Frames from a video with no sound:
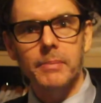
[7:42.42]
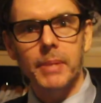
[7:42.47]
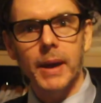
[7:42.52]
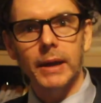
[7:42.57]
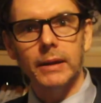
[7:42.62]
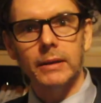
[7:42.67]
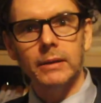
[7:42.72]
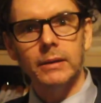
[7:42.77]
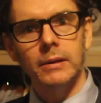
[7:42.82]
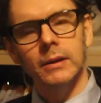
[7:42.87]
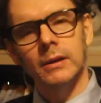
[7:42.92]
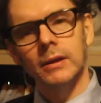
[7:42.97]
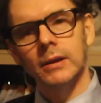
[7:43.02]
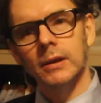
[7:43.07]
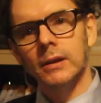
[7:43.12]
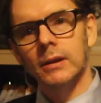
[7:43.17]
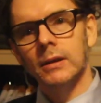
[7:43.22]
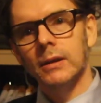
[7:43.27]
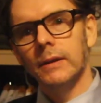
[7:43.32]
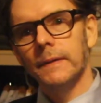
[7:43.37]
pattern.
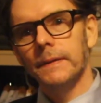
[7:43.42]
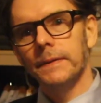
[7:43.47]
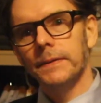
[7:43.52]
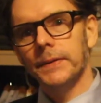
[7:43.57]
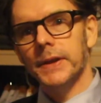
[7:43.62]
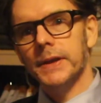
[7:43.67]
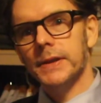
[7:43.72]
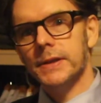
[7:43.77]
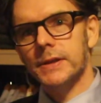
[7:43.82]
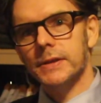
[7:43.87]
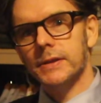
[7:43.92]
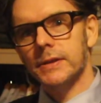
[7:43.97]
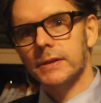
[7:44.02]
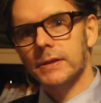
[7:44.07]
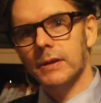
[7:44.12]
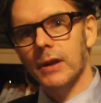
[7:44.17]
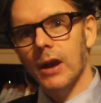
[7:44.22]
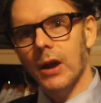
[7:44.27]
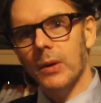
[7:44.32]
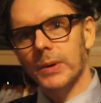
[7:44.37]
This
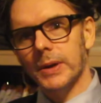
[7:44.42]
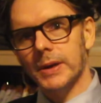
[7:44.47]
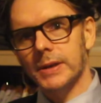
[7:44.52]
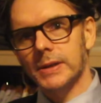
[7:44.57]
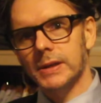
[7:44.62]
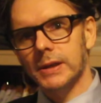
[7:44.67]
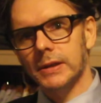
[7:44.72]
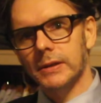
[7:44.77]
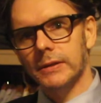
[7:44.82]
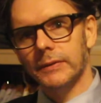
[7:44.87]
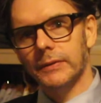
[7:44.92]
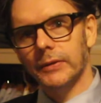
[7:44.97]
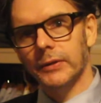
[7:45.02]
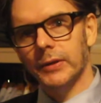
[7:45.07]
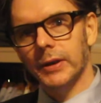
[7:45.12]
I would consider for an